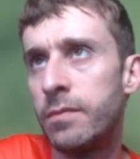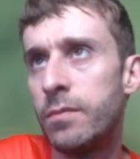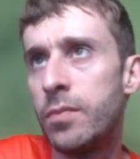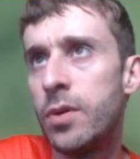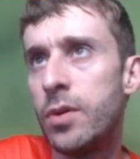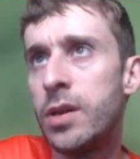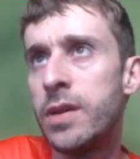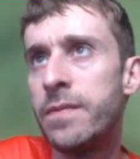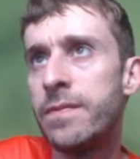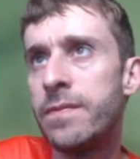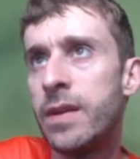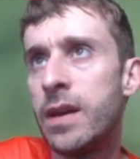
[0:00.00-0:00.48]

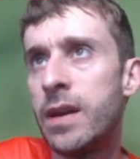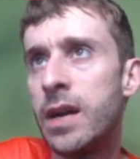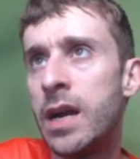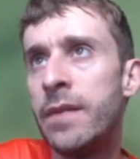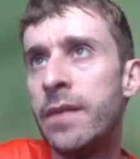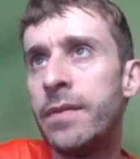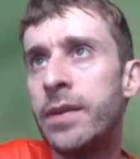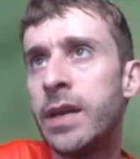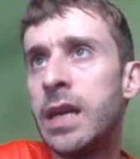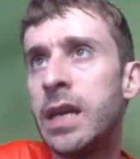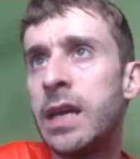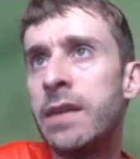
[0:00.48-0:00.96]
Pawn
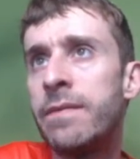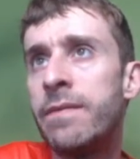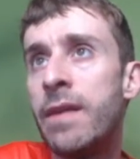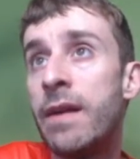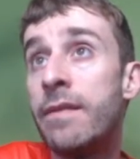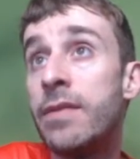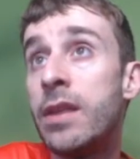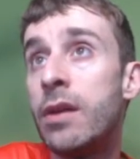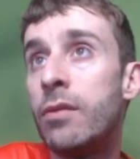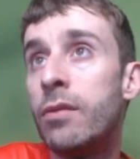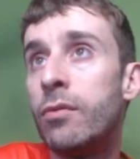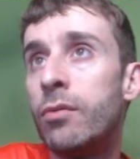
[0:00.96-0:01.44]
e5, king
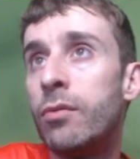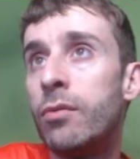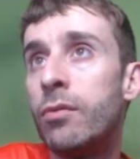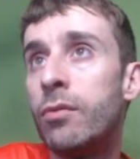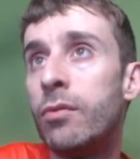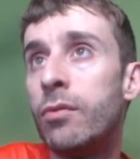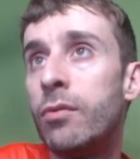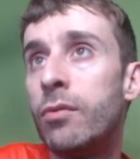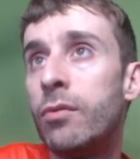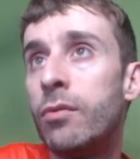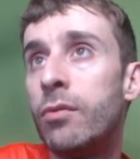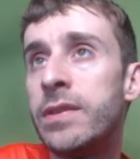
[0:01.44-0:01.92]
e5, now rook
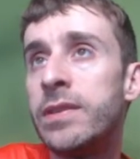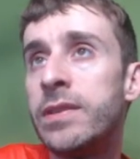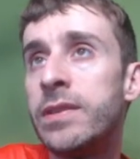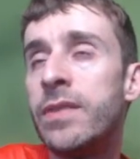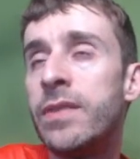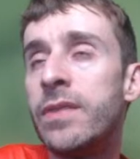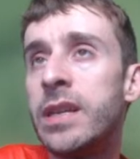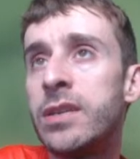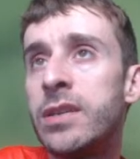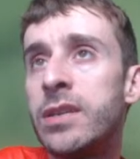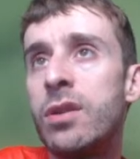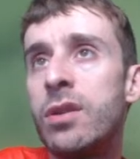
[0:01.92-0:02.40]
c5 is
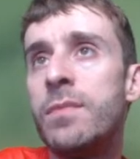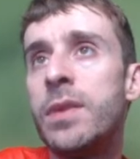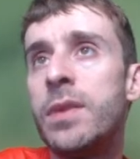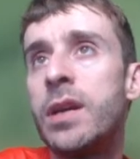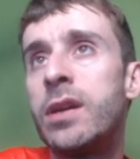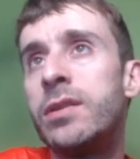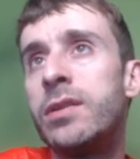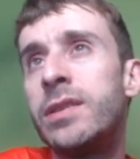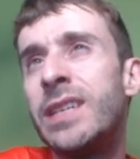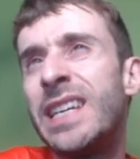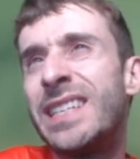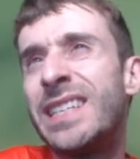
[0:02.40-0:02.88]
very strong
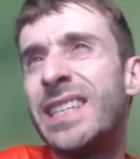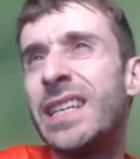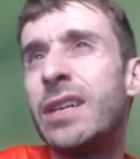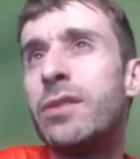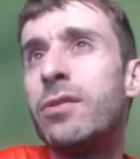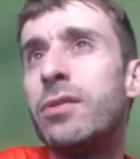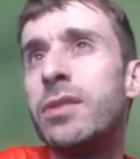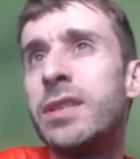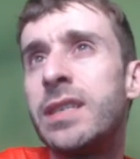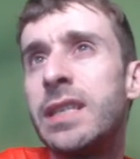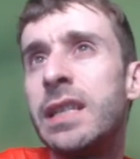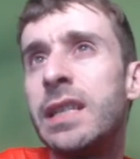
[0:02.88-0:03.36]
because yes, he
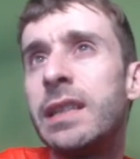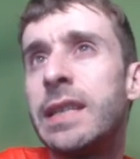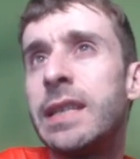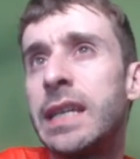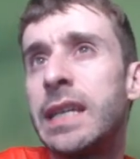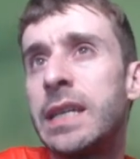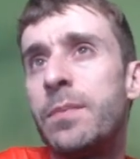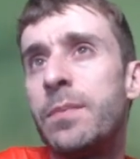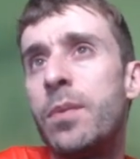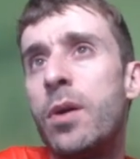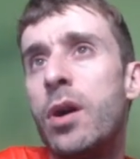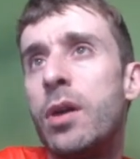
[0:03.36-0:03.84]
could still
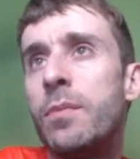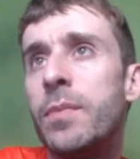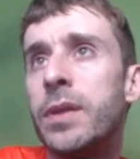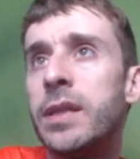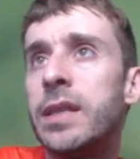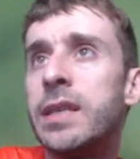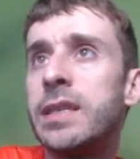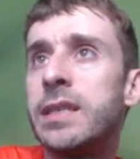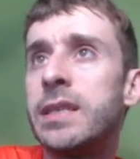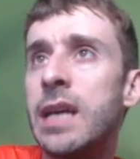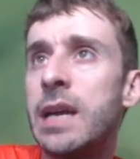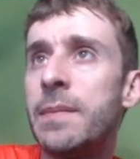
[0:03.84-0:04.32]
take the pawn,
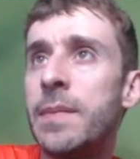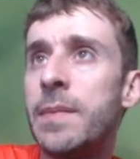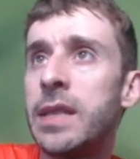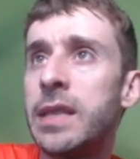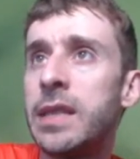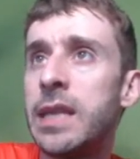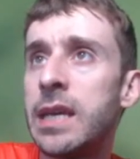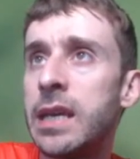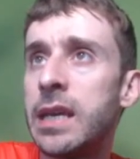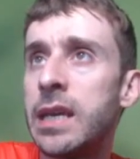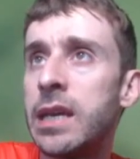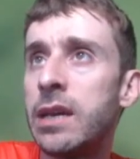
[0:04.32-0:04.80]
but this time I
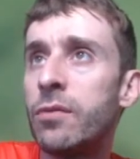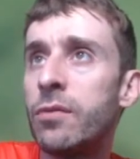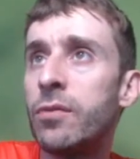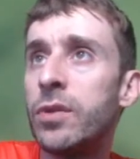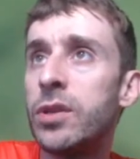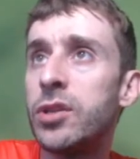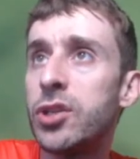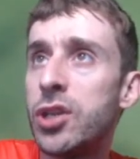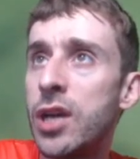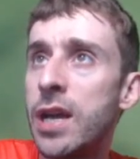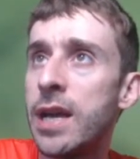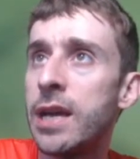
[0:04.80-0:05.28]
take here
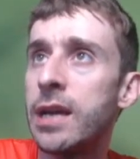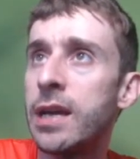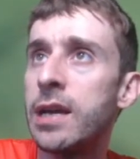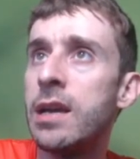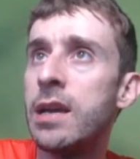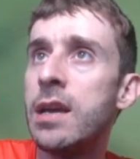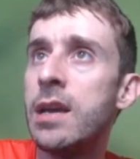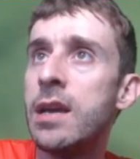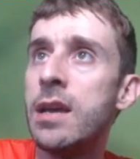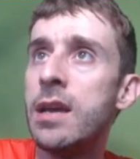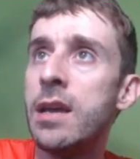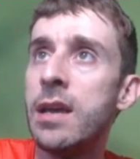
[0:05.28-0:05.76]
with check,
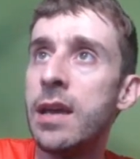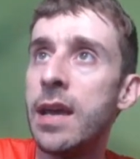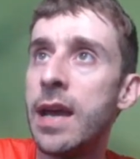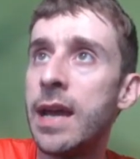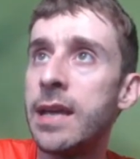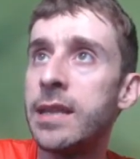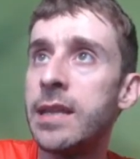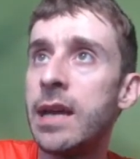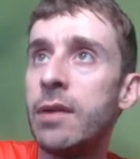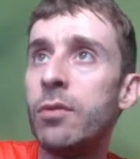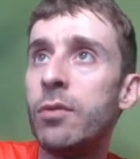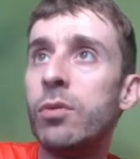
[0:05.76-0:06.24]

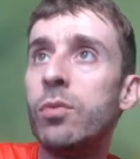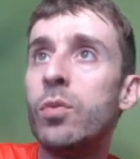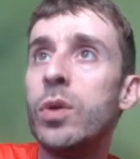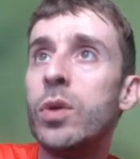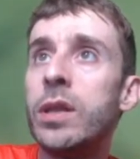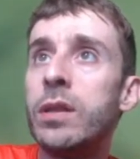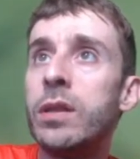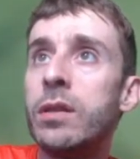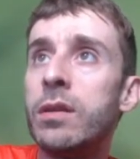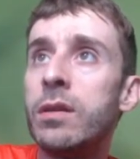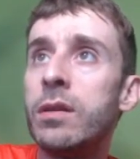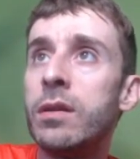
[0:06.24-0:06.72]
and I will
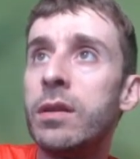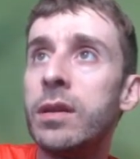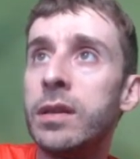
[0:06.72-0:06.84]
win